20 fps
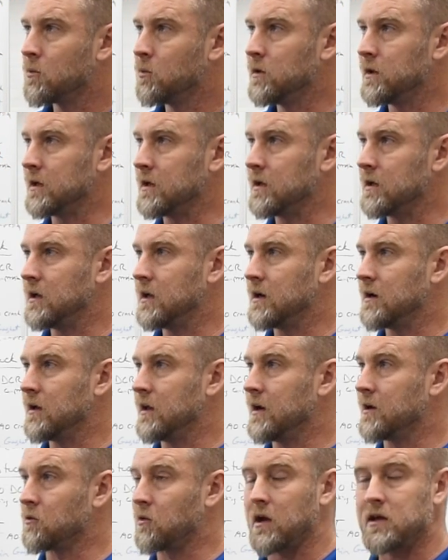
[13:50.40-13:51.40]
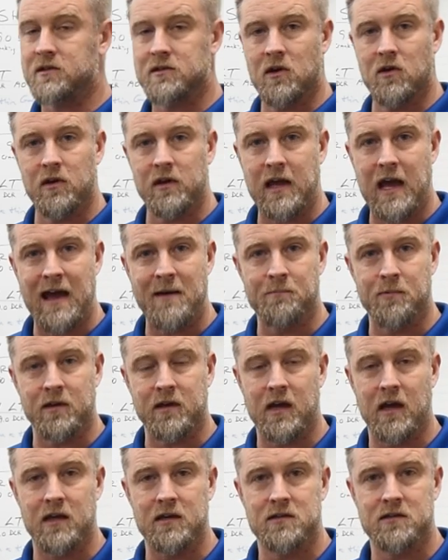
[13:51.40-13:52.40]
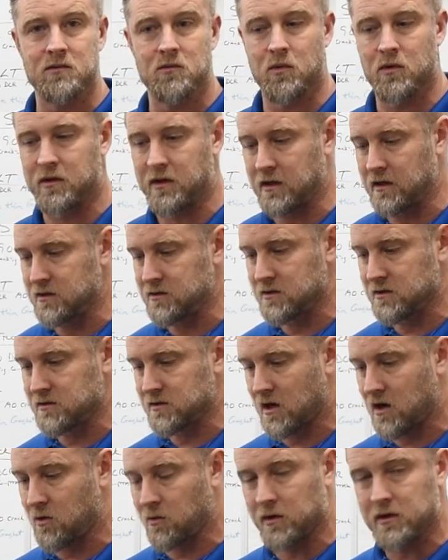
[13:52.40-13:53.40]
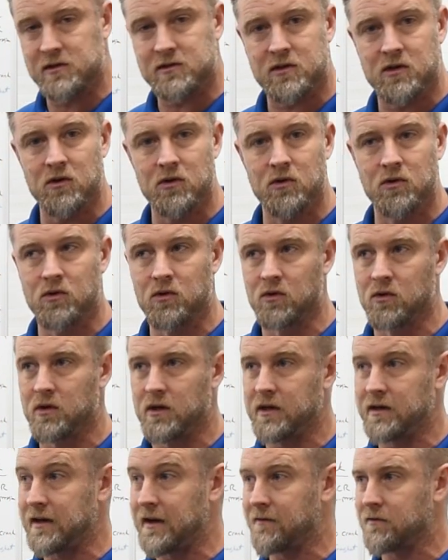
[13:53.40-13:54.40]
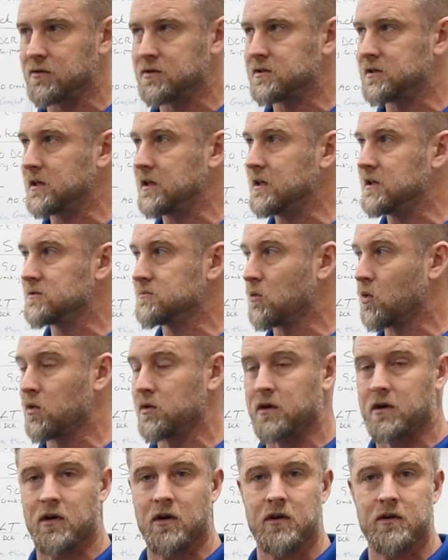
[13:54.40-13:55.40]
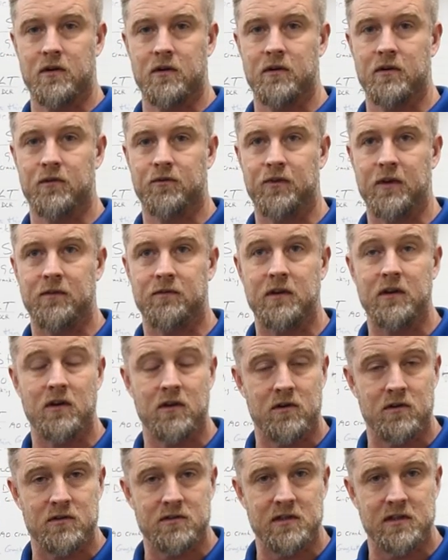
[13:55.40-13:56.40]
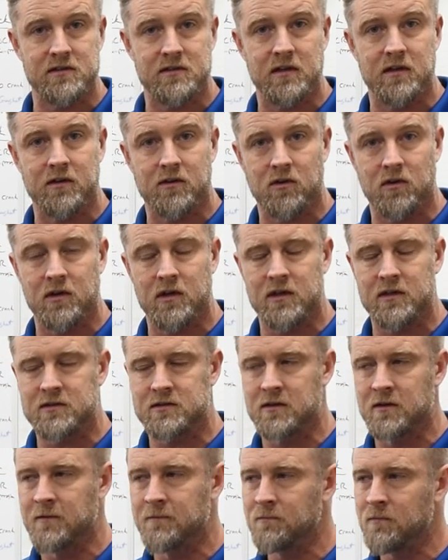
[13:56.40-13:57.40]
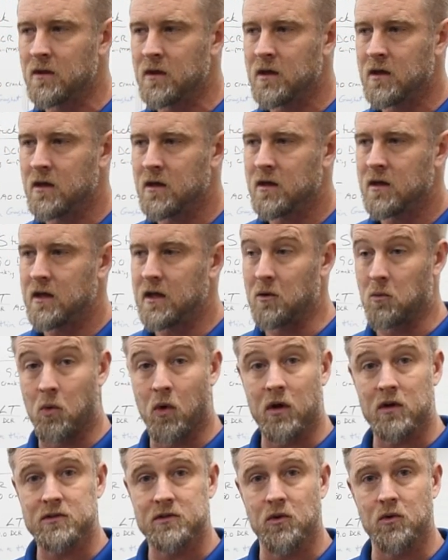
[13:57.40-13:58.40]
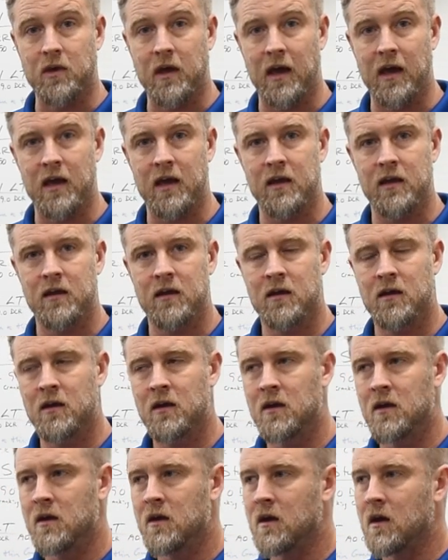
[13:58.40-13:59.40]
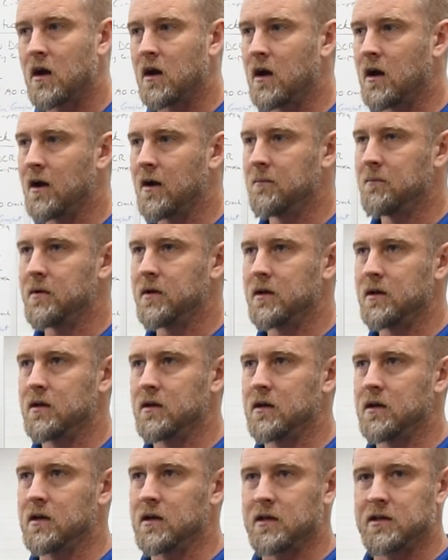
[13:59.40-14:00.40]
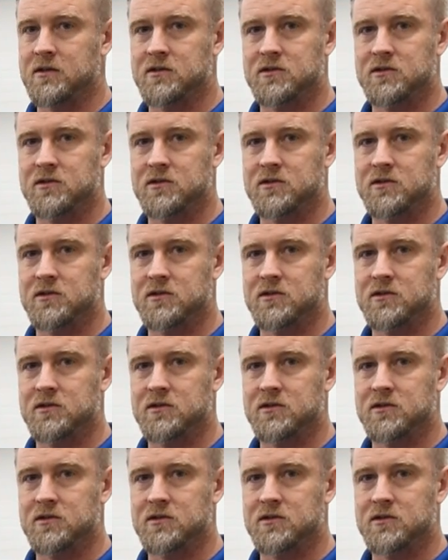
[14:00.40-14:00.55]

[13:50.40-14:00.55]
a race-only application where the engine's always cool, it never sees more than 150, 160 degrees, it works okay. But in a